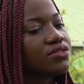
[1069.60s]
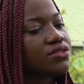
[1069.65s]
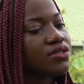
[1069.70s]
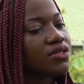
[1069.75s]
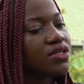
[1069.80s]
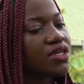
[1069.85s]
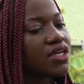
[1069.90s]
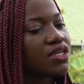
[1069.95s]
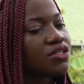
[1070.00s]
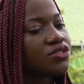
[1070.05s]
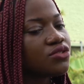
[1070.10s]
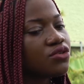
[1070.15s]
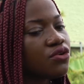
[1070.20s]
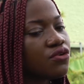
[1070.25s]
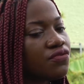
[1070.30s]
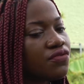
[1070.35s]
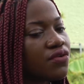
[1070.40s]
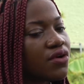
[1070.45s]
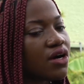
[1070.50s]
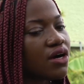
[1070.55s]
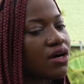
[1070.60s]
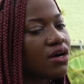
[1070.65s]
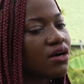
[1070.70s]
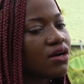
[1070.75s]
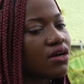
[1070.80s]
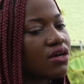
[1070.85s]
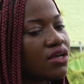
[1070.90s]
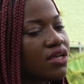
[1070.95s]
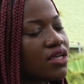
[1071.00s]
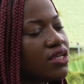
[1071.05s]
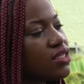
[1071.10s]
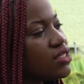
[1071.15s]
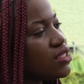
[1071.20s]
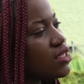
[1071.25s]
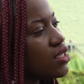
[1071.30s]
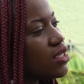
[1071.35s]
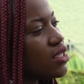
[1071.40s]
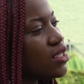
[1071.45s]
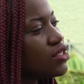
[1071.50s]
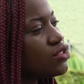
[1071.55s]
So yeah, so far
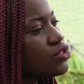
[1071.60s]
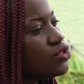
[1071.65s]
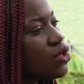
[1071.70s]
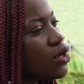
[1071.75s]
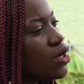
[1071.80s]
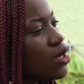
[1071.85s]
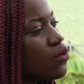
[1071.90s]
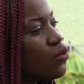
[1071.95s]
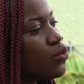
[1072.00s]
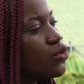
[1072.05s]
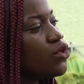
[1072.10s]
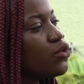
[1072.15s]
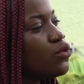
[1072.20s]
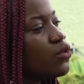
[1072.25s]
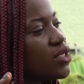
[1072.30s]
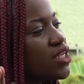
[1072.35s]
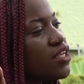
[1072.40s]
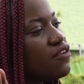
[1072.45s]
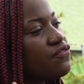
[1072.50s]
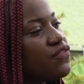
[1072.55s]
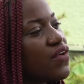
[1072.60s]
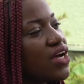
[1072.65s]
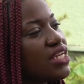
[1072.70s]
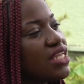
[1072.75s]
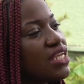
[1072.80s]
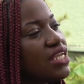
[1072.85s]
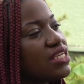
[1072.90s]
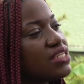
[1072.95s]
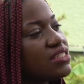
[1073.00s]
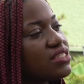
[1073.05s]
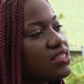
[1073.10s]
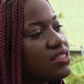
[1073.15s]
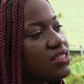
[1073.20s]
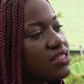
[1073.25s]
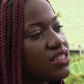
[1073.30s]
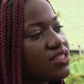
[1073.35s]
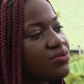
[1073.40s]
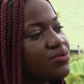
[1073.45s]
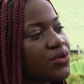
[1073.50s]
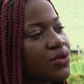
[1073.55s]
it's not, you wouldn't find it easy
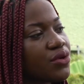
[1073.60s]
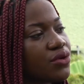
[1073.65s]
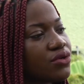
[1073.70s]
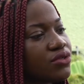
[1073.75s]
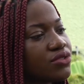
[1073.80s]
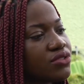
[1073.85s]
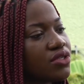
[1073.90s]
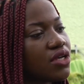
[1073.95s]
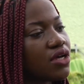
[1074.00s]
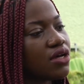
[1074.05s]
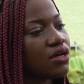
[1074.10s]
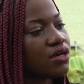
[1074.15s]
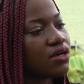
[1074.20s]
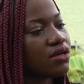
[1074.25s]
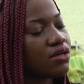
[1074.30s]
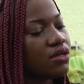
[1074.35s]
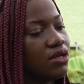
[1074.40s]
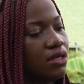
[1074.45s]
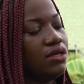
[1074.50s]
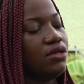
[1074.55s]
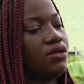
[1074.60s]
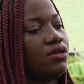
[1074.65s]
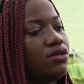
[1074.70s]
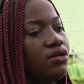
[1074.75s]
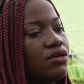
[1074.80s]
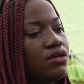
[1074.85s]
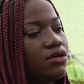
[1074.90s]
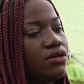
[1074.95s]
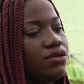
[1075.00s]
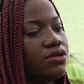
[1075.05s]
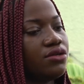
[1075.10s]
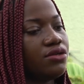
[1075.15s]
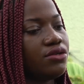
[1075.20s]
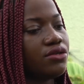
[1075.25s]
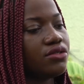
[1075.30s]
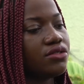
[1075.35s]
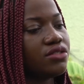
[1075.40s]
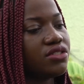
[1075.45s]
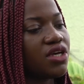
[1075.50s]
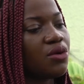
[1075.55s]
just because
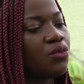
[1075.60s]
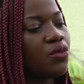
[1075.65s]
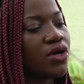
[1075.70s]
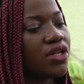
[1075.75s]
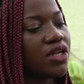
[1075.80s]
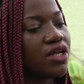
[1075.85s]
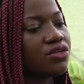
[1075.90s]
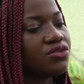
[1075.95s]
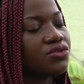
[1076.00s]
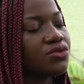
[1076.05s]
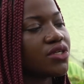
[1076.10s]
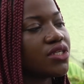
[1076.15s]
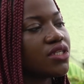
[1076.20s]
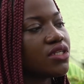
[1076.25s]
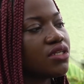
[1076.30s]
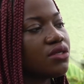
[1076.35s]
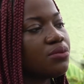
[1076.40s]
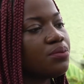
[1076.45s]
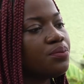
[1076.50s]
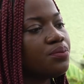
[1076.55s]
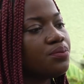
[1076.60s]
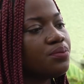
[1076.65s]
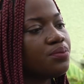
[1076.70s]
someone has already